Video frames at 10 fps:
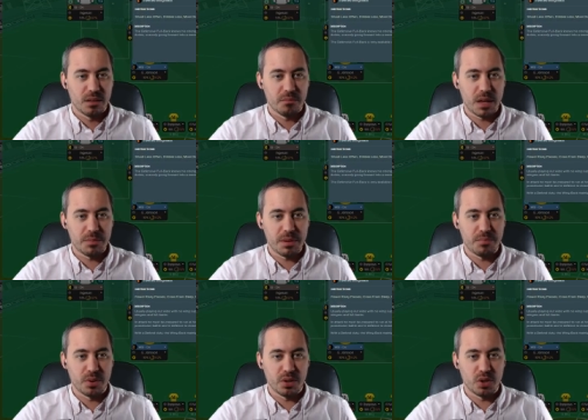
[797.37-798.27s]
Maybe
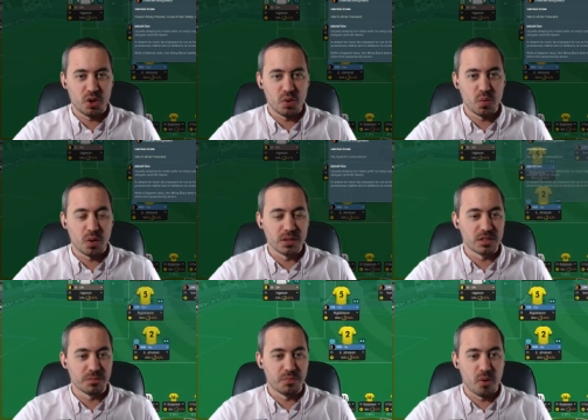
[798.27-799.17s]
put you on
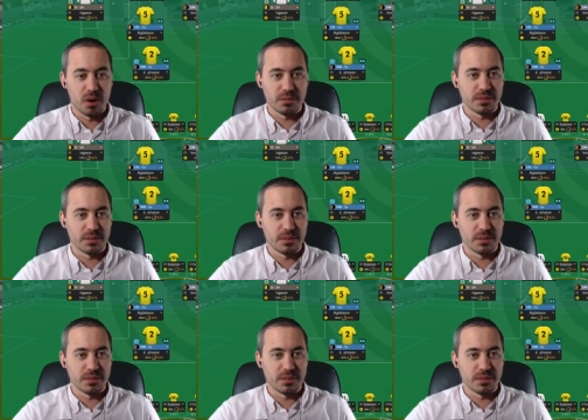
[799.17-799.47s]
support.